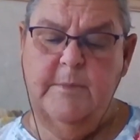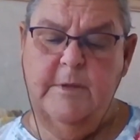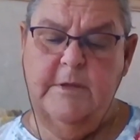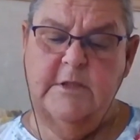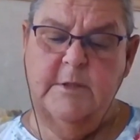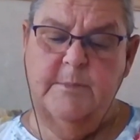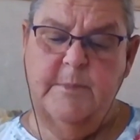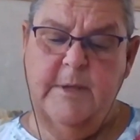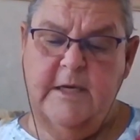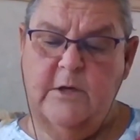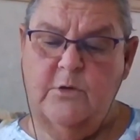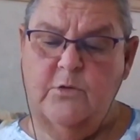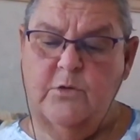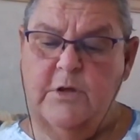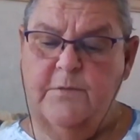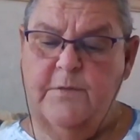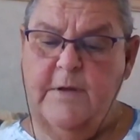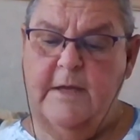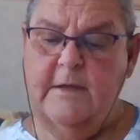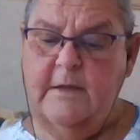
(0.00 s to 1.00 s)
make a good
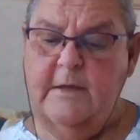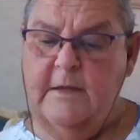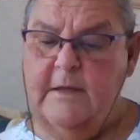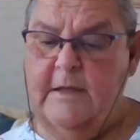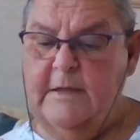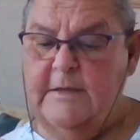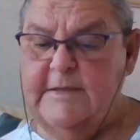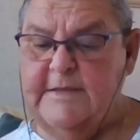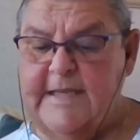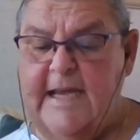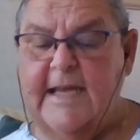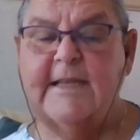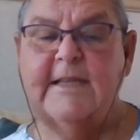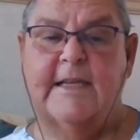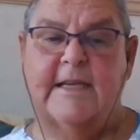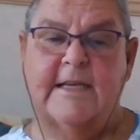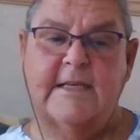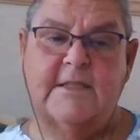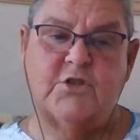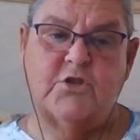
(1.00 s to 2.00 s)
event. Sadly, it's
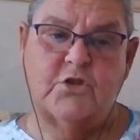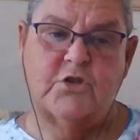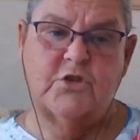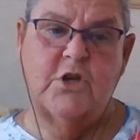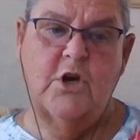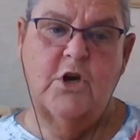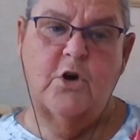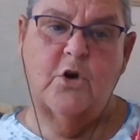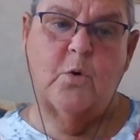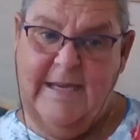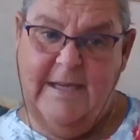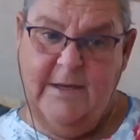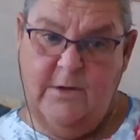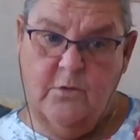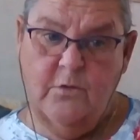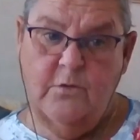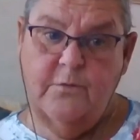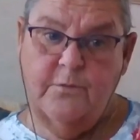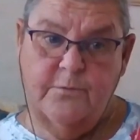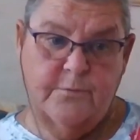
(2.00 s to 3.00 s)
just not quite big
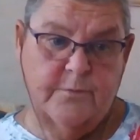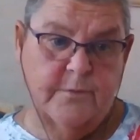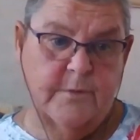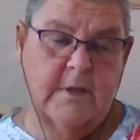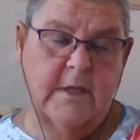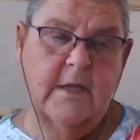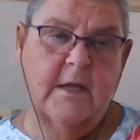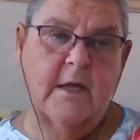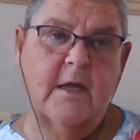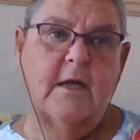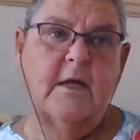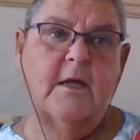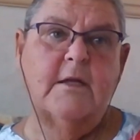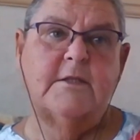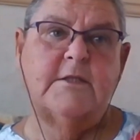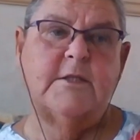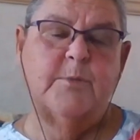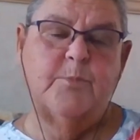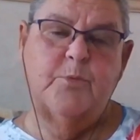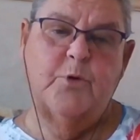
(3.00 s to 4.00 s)
enough
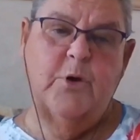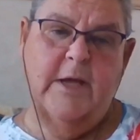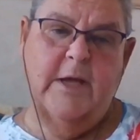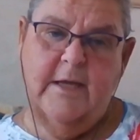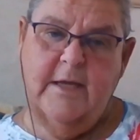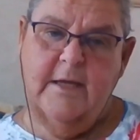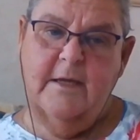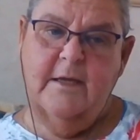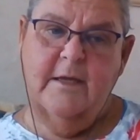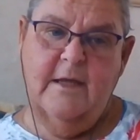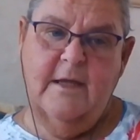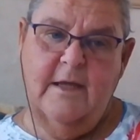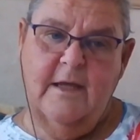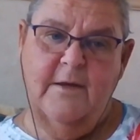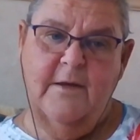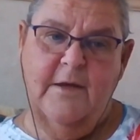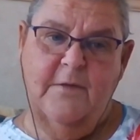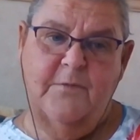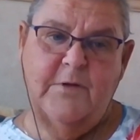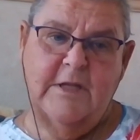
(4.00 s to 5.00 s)
to bring, if
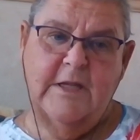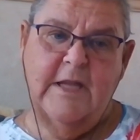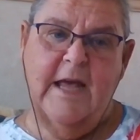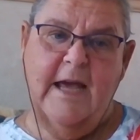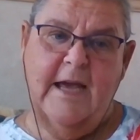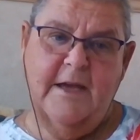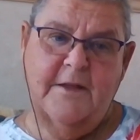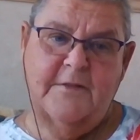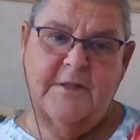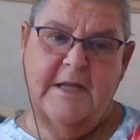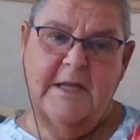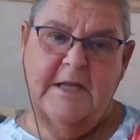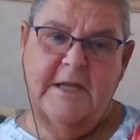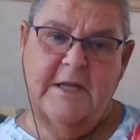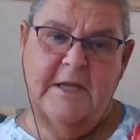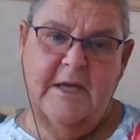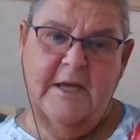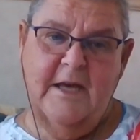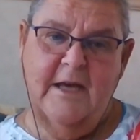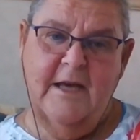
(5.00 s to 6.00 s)
you like,
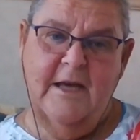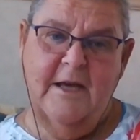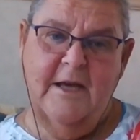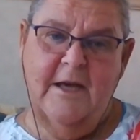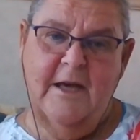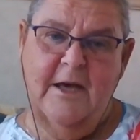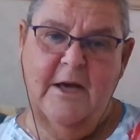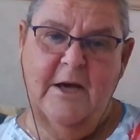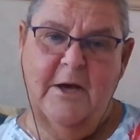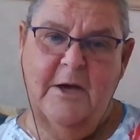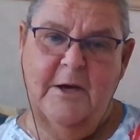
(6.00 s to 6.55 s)
uh,